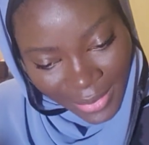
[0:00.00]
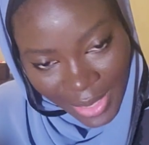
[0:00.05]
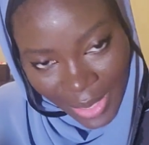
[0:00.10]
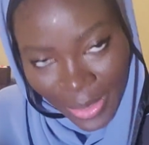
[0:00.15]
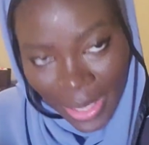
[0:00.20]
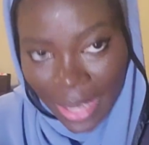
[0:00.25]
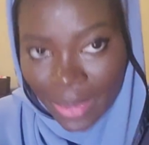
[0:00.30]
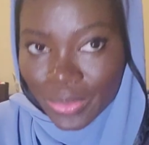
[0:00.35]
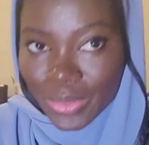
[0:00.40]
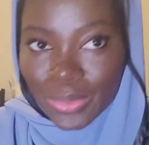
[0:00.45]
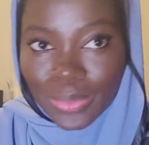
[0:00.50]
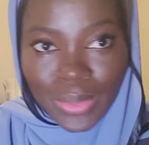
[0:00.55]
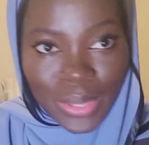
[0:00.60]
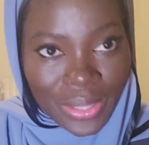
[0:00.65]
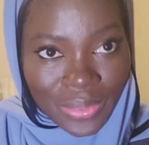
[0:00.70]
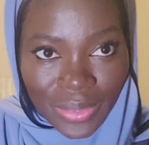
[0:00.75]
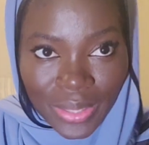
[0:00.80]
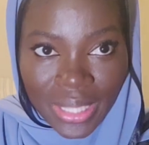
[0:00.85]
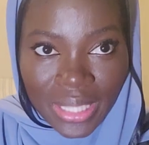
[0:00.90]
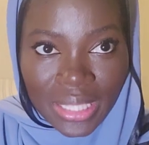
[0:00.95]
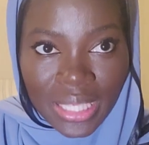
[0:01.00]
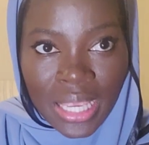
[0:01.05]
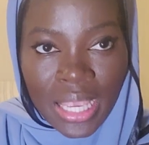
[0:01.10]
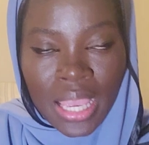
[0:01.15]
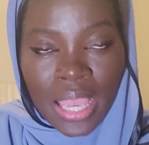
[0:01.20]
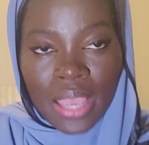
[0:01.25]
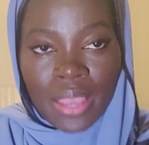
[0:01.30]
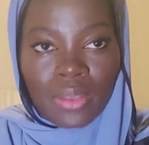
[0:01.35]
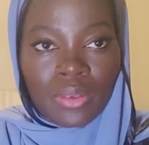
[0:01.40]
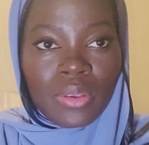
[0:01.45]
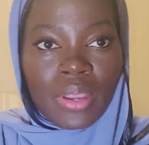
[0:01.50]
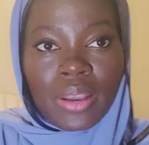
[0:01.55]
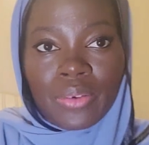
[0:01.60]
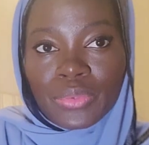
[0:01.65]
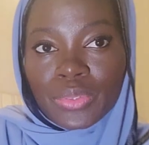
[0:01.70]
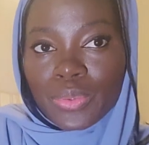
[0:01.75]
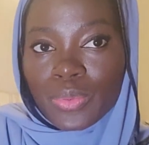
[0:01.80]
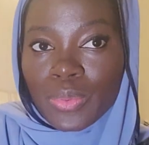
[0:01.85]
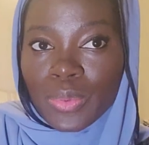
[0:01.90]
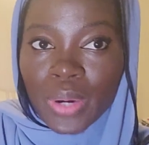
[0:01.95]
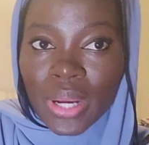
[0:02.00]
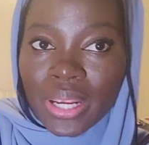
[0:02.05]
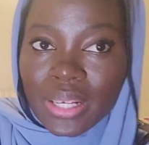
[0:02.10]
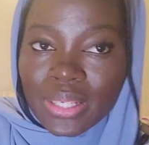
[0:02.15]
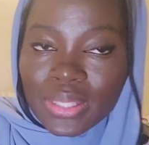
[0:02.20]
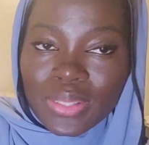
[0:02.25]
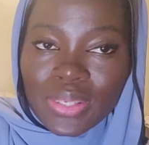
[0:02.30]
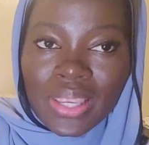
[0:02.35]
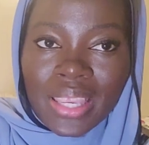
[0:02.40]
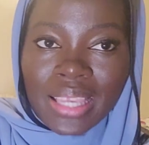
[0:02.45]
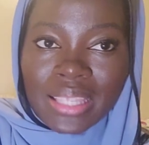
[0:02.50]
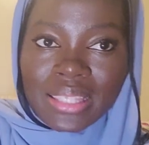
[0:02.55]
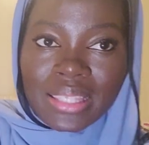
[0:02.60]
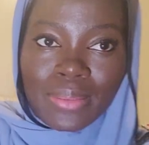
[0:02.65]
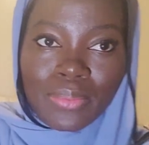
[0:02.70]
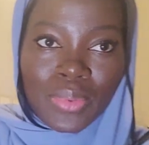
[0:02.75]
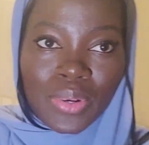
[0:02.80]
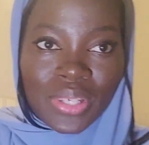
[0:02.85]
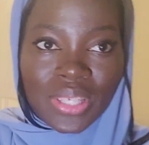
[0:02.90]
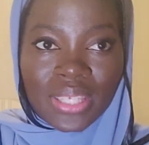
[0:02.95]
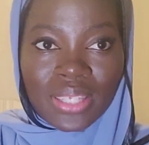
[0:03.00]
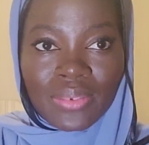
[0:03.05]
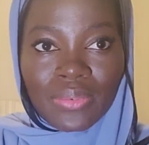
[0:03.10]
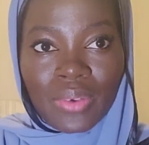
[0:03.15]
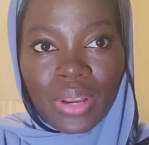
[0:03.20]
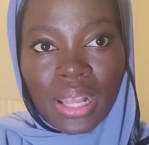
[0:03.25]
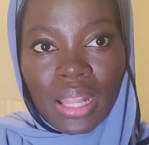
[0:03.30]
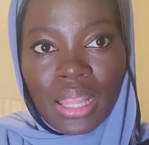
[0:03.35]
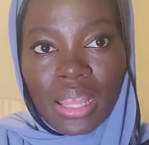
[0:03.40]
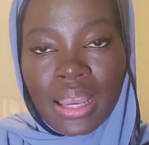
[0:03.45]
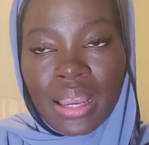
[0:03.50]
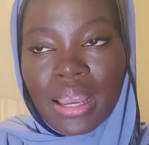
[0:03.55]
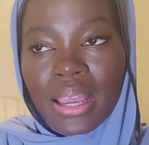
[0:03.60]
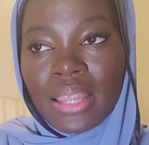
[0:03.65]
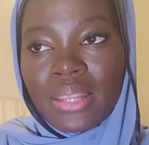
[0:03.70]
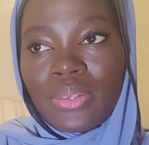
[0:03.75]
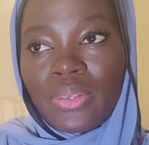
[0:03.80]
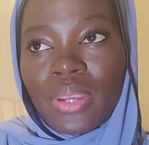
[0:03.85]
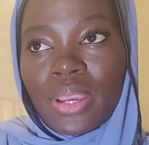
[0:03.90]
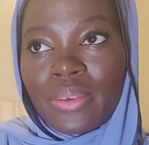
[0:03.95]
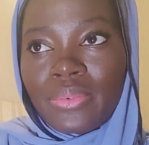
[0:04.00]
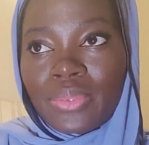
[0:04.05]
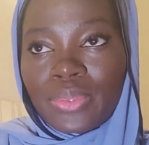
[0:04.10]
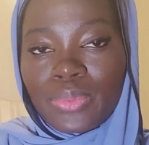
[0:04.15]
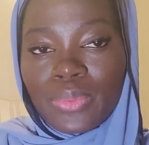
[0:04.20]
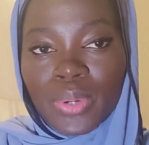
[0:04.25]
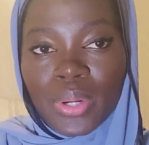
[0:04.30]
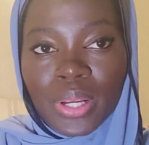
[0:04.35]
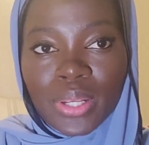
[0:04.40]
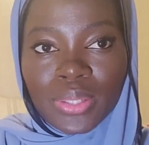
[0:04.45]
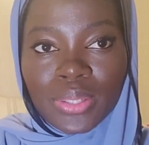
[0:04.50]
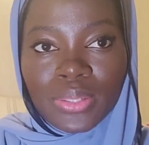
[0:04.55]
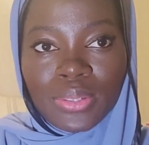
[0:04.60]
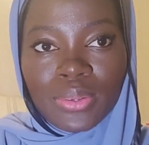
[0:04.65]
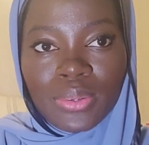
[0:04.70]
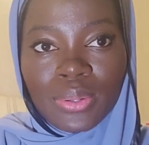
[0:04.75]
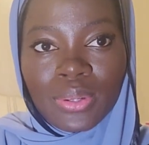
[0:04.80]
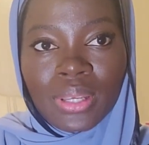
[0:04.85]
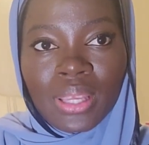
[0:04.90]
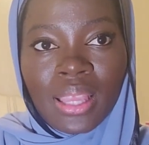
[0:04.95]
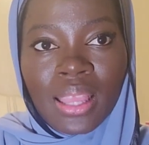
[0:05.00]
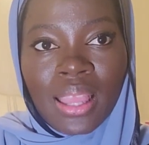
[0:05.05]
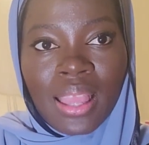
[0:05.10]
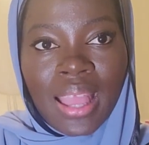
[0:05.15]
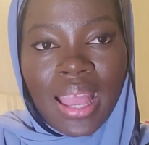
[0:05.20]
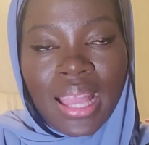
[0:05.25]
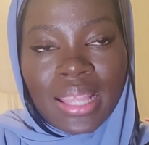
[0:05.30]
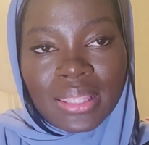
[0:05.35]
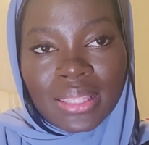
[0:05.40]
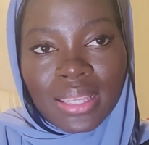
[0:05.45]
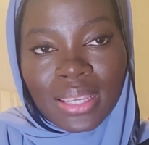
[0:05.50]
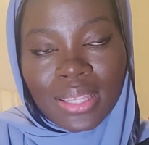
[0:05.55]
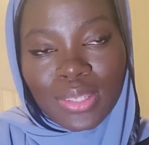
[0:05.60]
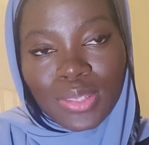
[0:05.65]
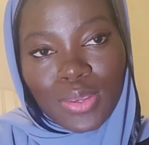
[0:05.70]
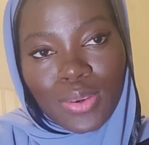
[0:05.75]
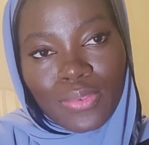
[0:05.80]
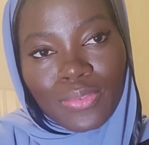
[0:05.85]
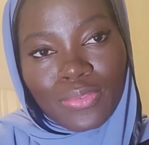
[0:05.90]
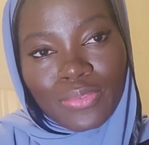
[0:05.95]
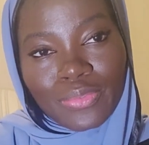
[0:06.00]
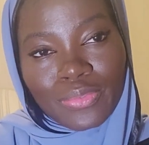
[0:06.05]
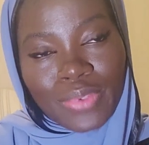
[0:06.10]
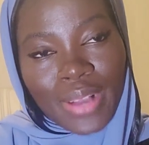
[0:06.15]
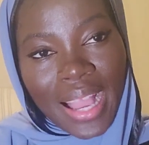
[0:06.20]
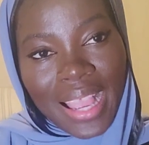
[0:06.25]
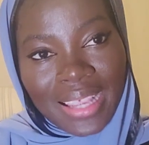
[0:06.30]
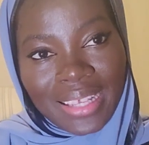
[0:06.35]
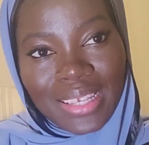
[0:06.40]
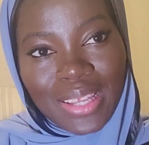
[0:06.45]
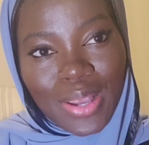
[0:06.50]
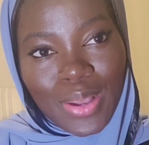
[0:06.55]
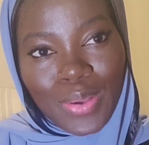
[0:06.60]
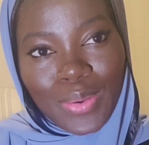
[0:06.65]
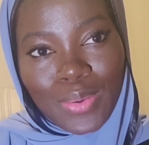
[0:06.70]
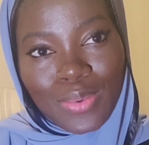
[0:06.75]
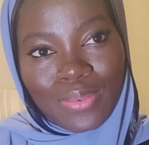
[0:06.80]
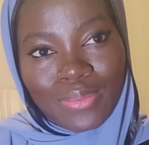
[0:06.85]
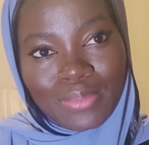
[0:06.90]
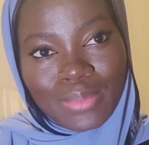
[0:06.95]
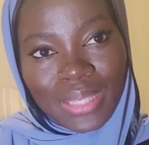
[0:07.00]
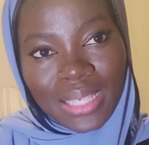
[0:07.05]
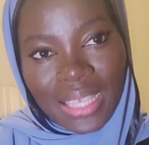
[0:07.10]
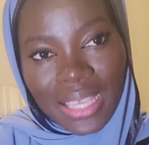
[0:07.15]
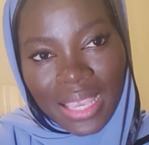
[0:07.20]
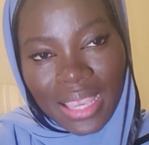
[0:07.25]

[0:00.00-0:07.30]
we have to work for it. You have to work to get the mercies of Allah, and you have to work to attain your final home.